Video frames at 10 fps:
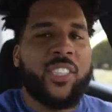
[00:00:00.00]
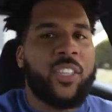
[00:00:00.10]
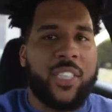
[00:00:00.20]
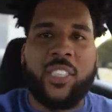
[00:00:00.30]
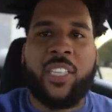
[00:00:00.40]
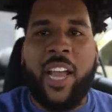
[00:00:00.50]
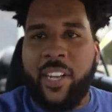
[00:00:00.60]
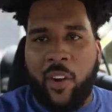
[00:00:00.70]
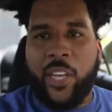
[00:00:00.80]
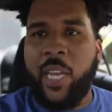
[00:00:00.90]
just going to
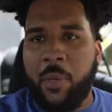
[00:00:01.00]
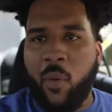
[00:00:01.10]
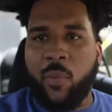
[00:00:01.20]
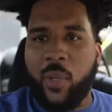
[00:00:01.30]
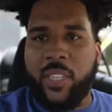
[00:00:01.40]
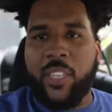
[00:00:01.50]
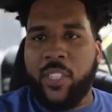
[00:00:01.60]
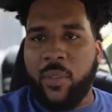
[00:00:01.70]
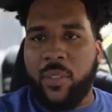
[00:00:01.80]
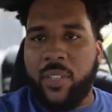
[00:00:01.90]
stand there and keep doing what they
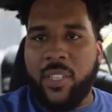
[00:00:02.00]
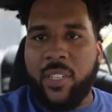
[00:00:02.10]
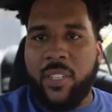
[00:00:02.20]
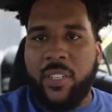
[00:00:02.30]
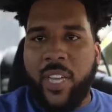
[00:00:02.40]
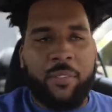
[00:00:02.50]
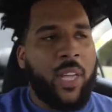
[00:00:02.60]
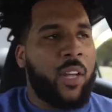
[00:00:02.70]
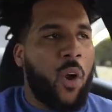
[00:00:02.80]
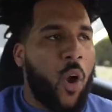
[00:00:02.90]
do if
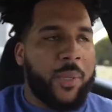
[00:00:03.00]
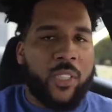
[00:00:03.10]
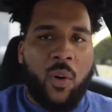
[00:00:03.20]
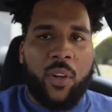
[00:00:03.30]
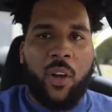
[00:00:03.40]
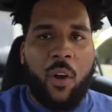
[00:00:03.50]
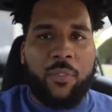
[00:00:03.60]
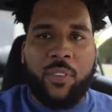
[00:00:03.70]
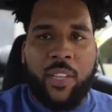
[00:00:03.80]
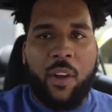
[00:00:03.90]
the alarm is going
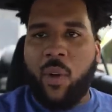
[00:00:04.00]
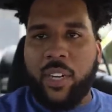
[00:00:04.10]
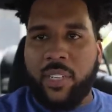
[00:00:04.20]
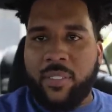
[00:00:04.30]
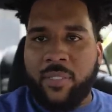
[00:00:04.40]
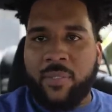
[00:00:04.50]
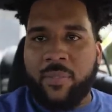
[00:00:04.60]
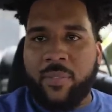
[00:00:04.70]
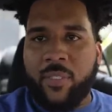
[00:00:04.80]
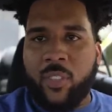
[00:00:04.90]
off, they're running.
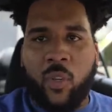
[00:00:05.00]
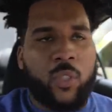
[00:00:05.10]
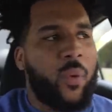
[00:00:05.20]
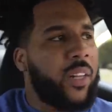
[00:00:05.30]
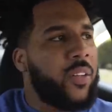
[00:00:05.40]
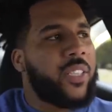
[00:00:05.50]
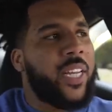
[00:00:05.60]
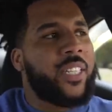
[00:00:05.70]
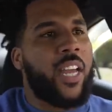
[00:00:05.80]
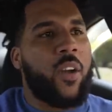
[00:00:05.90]
So it's one of those
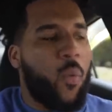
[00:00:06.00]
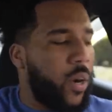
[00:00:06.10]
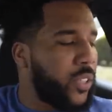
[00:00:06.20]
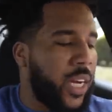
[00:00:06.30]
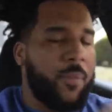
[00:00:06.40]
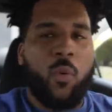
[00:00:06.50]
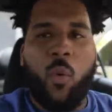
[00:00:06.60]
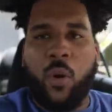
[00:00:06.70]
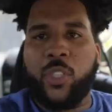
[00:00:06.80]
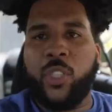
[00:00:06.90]
things like worst come to
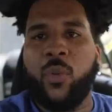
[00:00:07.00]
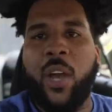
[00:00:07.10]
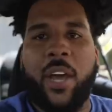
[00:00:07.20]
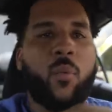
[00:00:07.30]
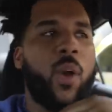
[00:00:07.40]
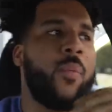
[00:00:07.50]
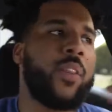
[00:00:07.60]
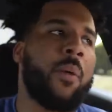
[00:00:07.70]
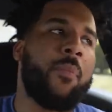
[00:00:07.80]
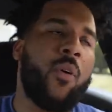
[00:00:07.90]
worst, you got away
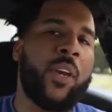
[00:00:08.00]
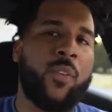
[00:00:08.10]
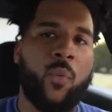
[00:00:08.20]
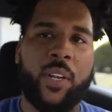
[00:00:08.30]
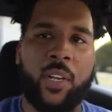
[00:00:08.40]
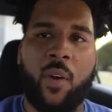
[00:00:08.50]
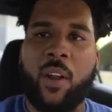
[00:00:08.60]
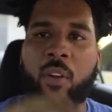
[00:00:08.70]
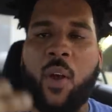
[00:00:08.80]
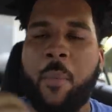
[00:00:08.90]
with a broken window. I
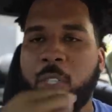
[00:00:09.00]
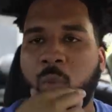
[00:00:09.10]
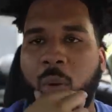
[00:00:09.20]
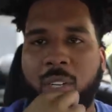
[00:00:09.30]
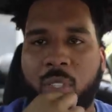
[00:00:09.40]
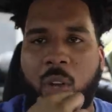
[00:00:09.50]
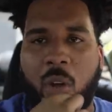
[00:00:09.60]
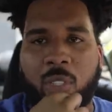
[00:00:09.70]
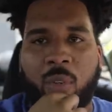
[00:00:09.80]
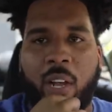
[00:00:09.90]
don't know how much windows
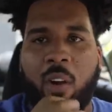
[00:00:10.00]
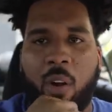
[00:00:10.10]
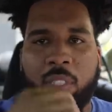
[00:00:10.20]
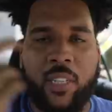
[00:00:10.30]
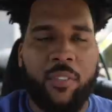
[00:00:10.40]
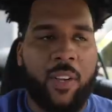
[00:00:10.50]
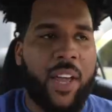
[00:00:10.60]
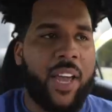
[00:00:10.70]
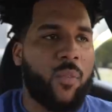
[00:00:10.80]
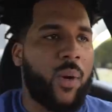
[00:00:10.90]
cost on our cars because I've never
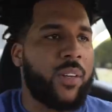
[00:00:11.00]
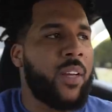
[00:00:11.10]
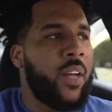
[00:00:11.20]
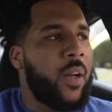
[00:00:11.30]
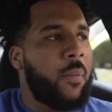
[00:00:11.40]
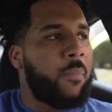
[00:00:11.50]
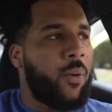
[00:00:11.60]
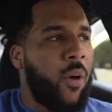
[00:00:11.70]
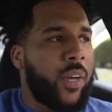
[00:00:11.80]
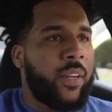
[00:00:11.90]
had one
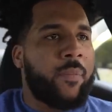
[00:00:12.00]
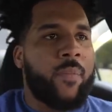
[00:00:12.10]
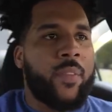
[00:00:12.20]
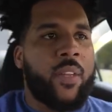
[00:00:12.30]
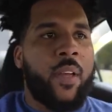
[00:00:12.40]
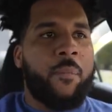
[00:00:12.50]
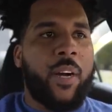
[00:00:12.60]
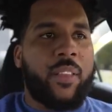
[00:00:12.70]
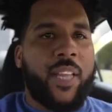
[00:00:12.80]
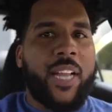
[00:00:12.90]
broken.
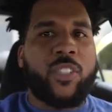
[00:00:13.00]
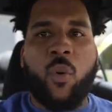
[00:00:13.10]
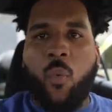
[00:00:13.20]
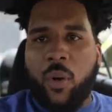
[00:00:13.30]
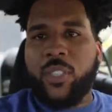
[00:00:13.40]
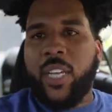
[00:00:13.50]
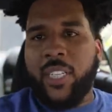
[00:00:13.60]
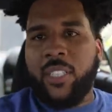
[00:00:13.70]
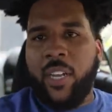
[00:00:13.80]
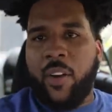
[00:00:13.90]
But that's the worst
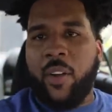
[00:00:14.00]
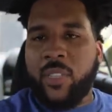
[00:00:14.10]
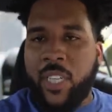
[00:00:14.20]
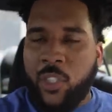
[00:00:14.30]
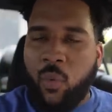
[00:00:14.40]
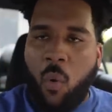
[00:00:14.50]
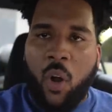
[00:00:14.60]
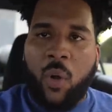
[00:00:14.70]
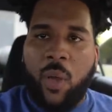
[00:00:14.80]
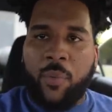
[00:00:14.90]
case scenario is that you
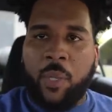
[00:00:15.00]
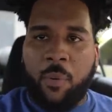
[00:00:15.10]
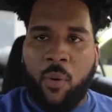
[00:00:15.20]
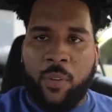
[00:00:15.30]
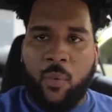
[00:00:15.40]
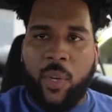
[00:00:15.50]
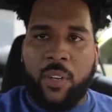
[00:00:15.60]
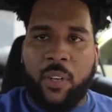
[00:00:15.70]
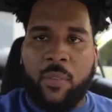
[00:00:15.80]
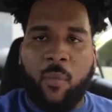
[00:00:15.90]
walk away with a broken
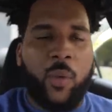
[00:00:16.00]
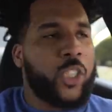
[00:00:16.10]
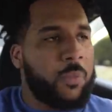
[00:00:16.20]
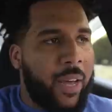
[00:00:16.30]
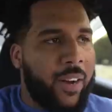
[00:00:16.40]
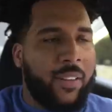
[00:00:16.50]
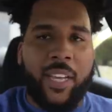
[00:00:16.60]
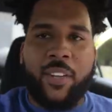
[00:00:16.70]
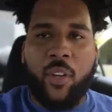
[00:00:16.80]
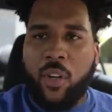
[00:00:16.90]
window, which is better
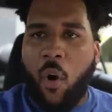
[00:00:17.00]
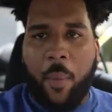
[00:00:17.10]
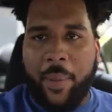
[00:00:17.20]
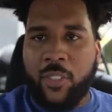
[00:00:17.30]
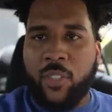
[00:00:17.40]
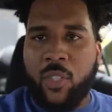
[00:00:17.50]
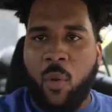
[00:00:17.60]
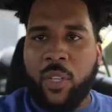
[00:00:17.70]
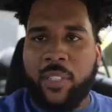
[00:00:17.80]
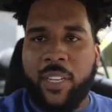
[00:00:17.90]
than your car being
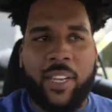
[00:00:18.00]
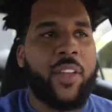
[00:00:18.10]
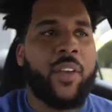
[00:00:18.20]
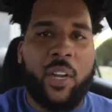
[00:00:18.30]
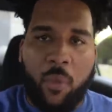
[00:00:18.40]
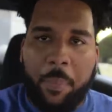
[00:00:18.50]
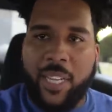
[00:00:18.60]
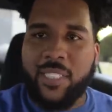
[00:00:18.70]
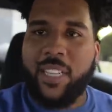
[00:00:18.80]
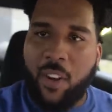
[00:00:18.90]
stolen. And now you got to
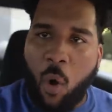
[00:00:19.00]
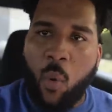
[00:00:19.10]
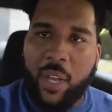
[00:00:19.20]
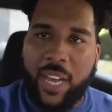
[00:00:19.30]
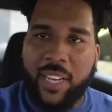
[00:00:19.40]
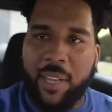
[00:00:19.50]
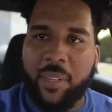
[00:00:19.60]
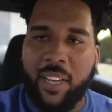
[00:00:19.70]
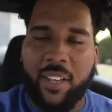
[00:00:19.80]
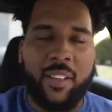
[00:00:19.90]
replace that whole goddamn
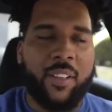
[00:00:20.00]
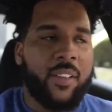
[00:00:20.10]
thing.